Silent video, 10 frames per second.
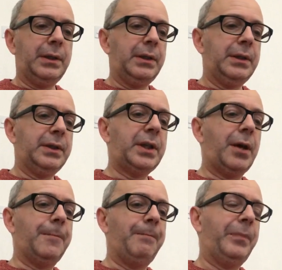
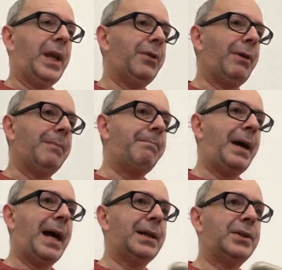So anyway,
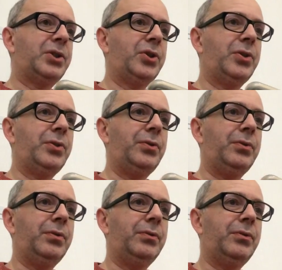back
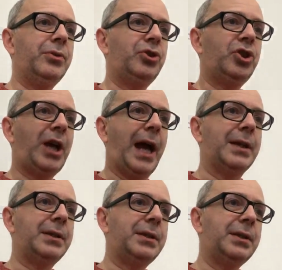to the
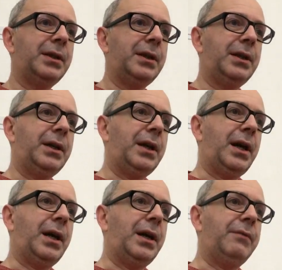chat.
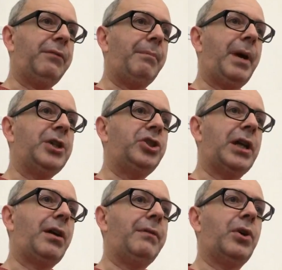Front page
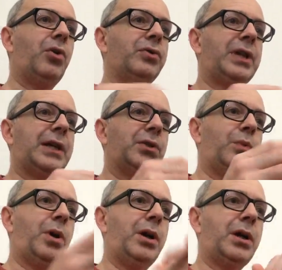check. I have a contact at
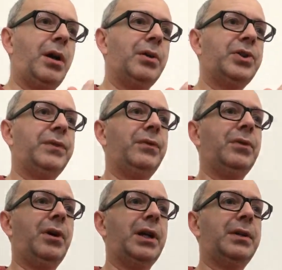Wirecast if you'd
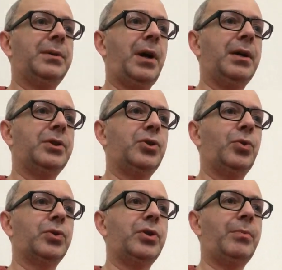like to
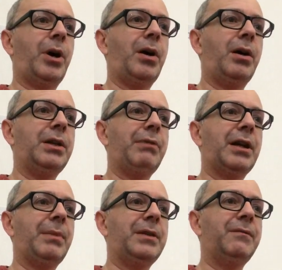talk to them. I highly
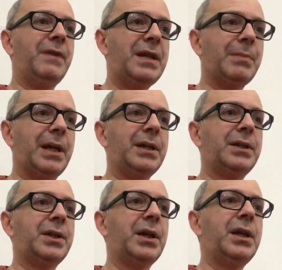recommend
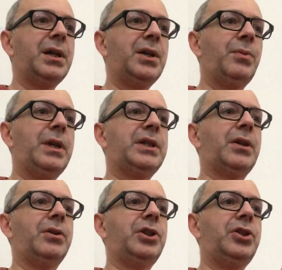vMix. We
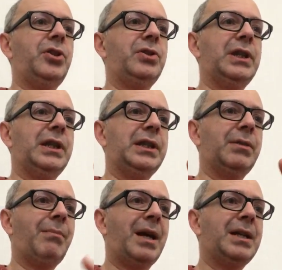started using it and it's
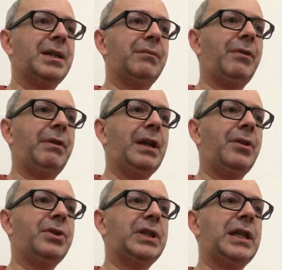amazing. Very
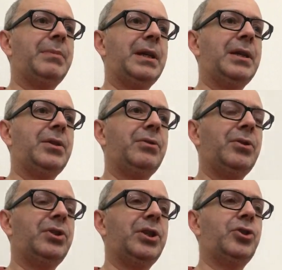low CPU
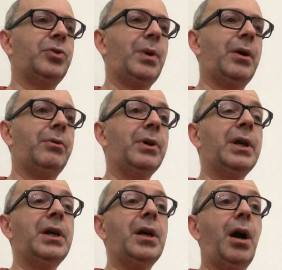usage as well.
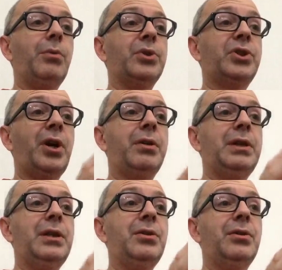I will
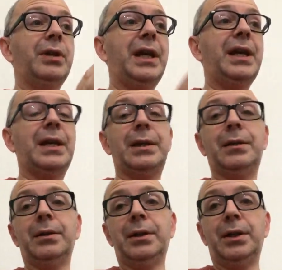certainly look
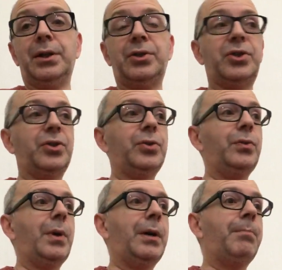in
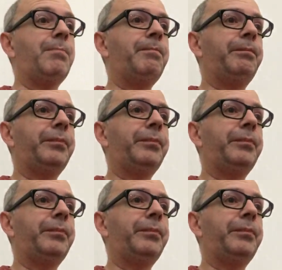to